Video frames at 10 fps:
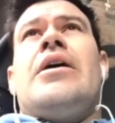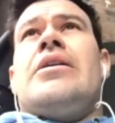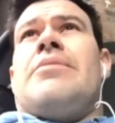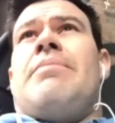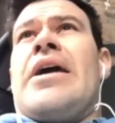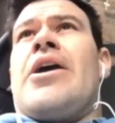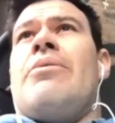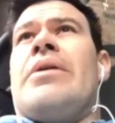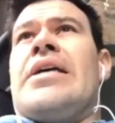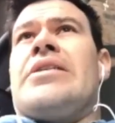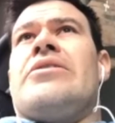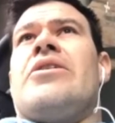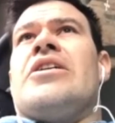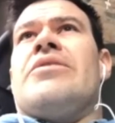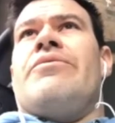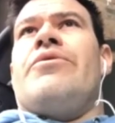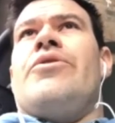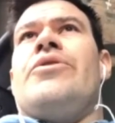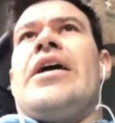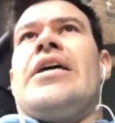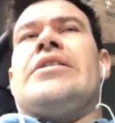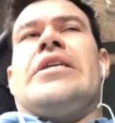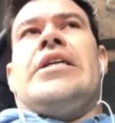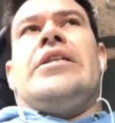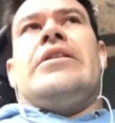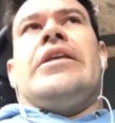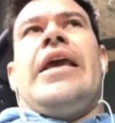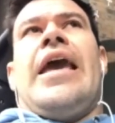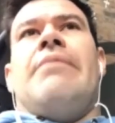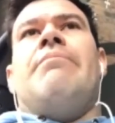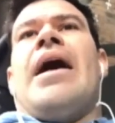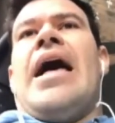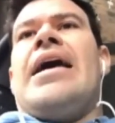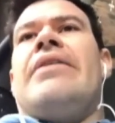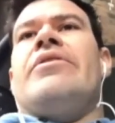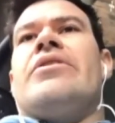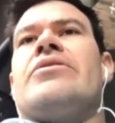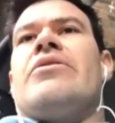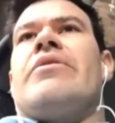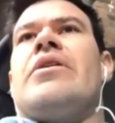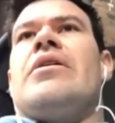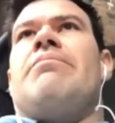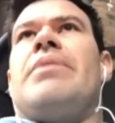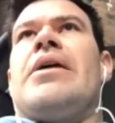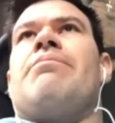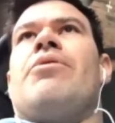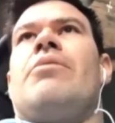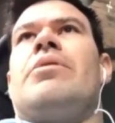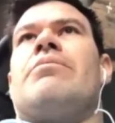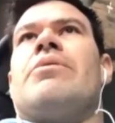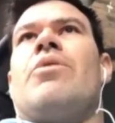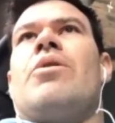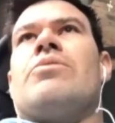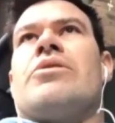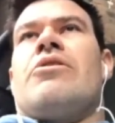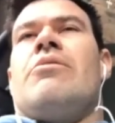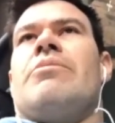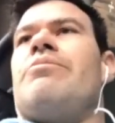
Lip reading: tobacco and exercise and food as in the end behaviours of a bigger problem. And what was the common